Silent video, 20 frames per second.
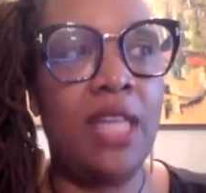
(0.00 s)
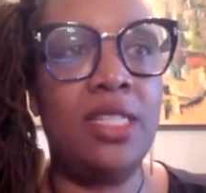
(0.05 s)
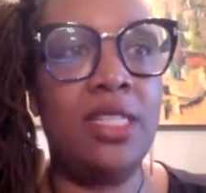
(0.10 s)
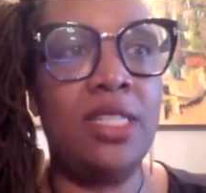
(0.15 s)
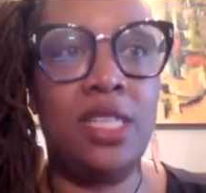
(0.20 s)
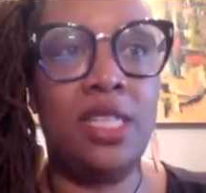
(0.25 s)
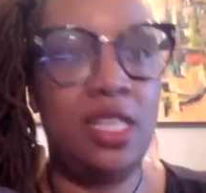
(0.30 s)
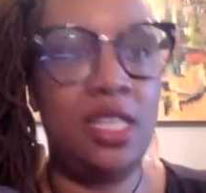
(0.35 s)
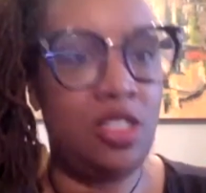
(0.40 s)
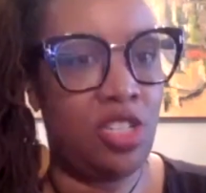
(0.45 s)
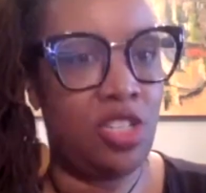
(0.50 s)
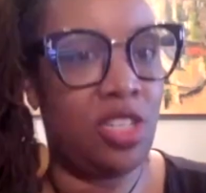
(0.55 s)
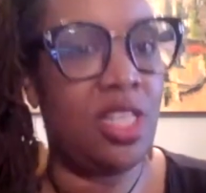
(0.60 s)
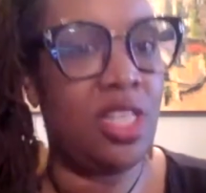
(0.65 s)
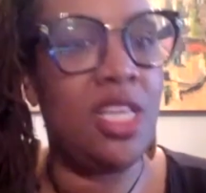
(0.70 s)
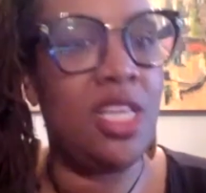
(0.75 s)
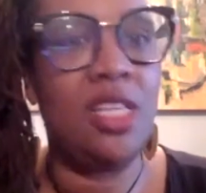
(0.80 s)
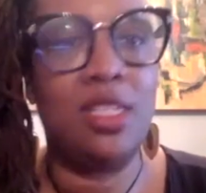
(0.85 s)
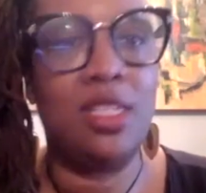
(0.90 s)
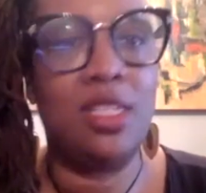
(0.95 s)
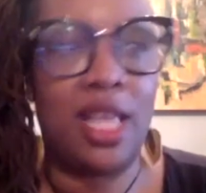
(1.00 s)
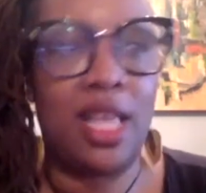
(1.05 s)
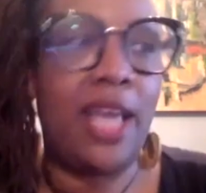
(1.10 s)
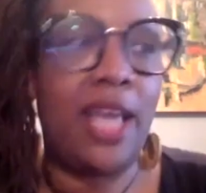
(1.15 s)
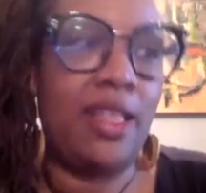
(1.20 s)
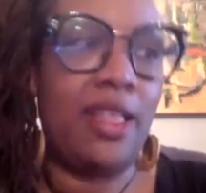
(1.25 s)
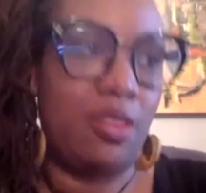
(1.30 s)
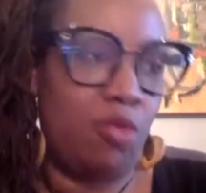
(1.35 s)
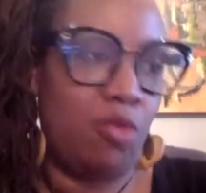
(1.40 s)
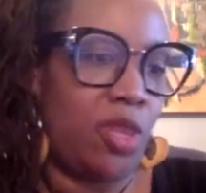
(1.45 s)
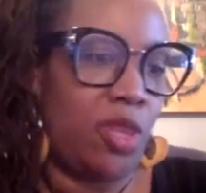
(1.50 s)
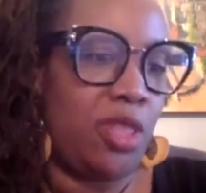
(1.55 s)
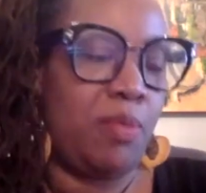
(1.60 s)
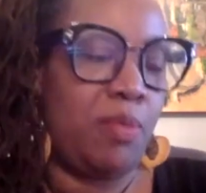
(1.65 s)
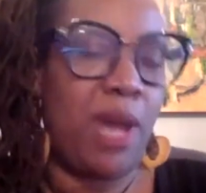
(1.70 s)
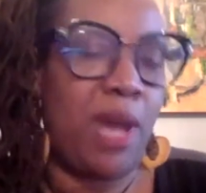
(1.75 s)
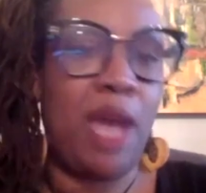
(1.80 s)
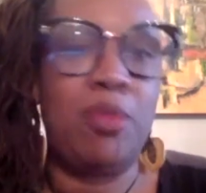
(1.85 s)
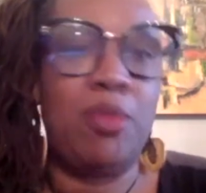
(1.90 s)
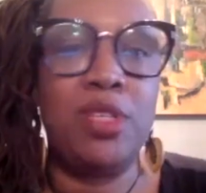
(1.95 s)
teach things like what the
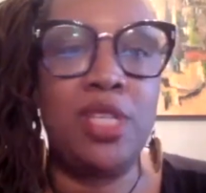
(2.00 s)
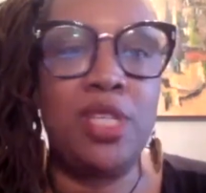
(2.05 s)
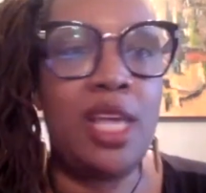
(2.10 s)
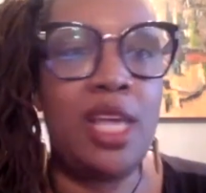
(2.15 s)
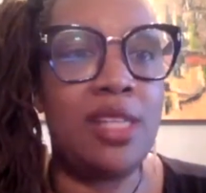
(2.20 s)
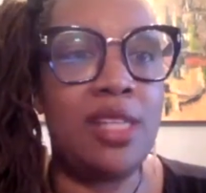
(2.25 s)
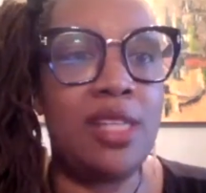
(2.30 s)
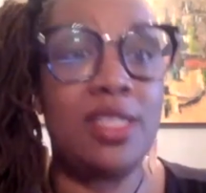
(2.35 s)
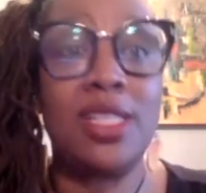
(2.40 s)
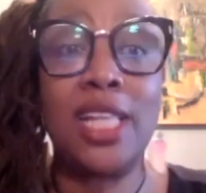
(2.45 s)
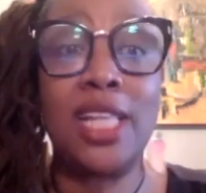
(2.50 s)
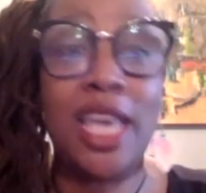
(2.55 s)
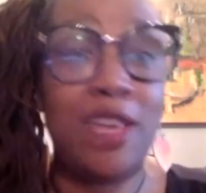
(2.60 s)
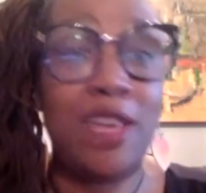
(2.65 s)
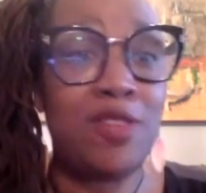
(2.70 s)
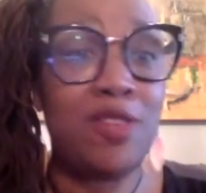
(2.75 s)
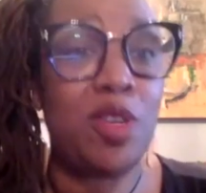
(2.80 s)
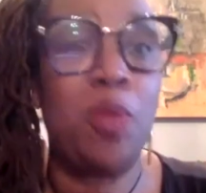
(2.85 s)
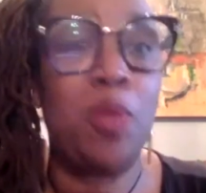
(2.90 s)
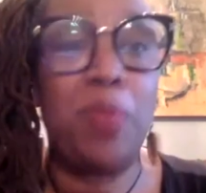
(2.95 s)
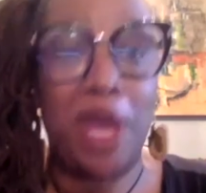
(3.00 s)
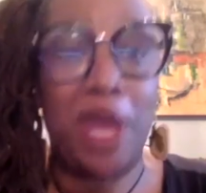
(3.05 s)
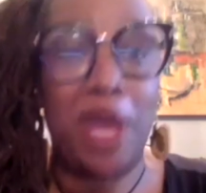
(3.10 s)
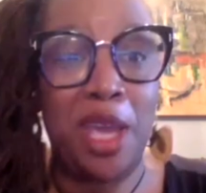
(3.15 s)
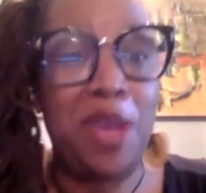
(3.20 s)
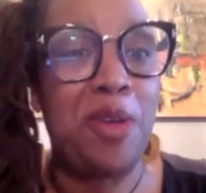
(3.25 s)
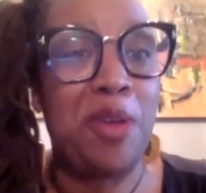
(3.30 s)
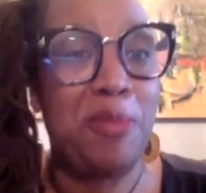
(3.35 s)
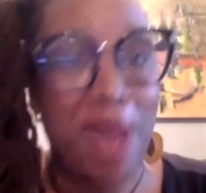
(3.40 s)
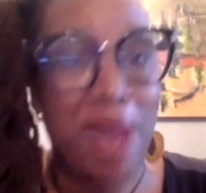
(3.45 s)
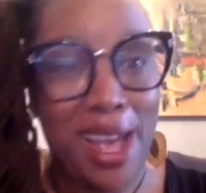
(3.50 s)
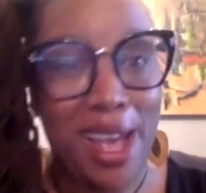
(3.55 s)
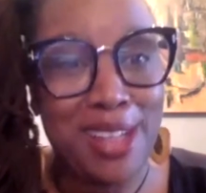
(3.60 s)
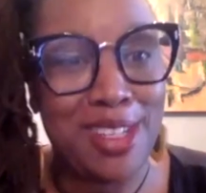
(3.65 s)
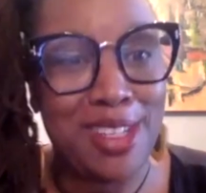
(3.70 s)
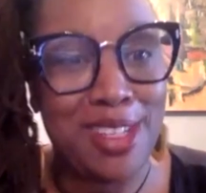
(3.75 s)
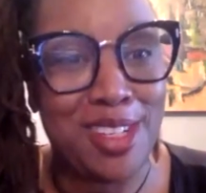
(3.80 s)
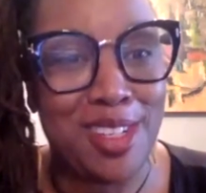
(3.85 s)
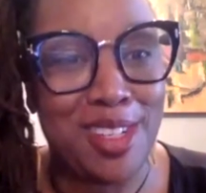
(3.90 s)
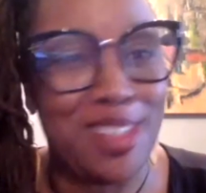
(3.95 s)
Bible says slaves obey your
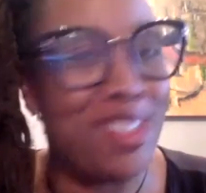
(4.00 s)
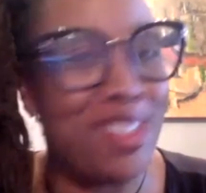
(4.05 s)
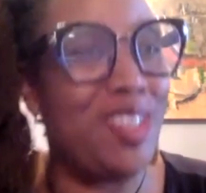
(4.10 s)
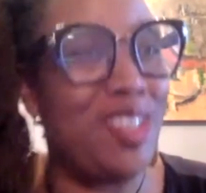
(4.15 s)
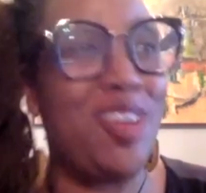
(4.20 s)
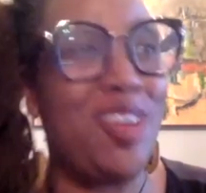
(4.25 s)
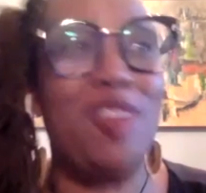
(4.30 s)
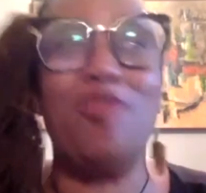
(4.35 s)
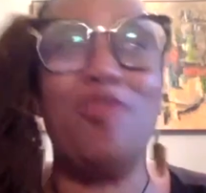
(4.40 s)
masters. You know, it